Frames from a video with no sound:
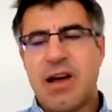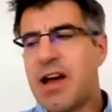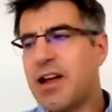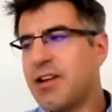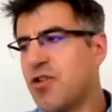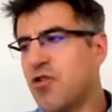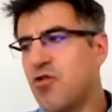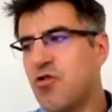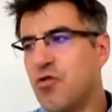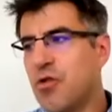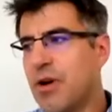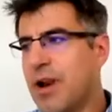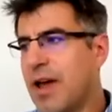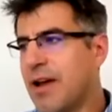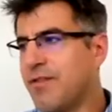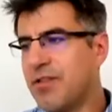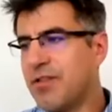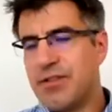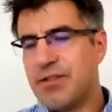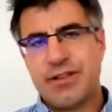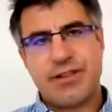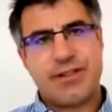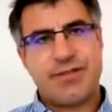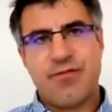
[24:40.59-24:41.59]
at all
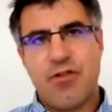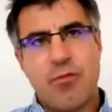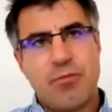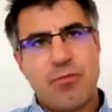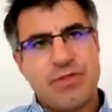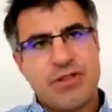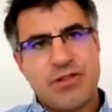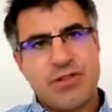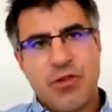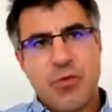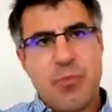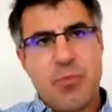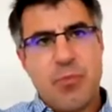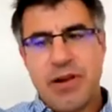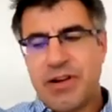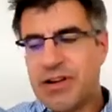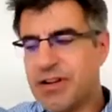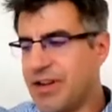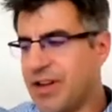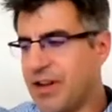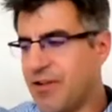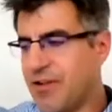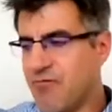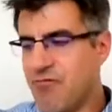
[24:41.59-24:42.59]
levels from sort of
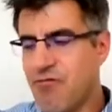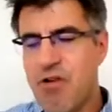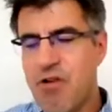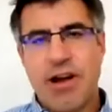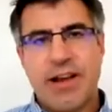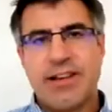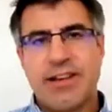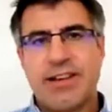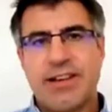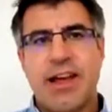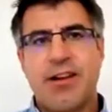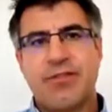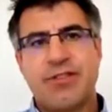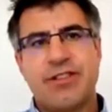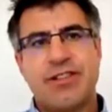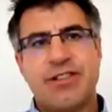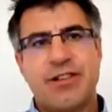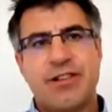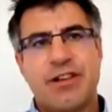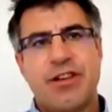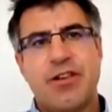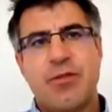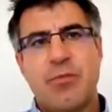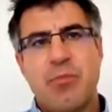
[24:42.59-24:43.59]
building right down
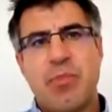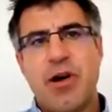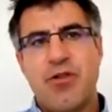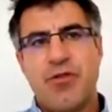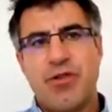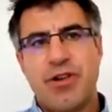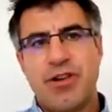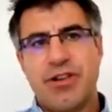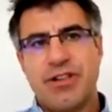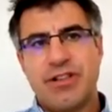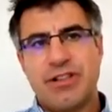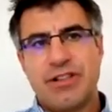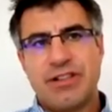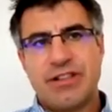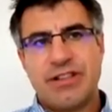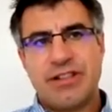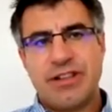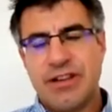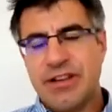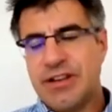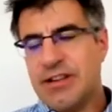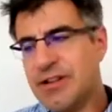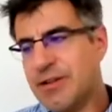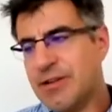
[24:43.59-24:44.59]
to
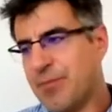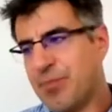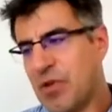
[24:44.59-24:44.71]
components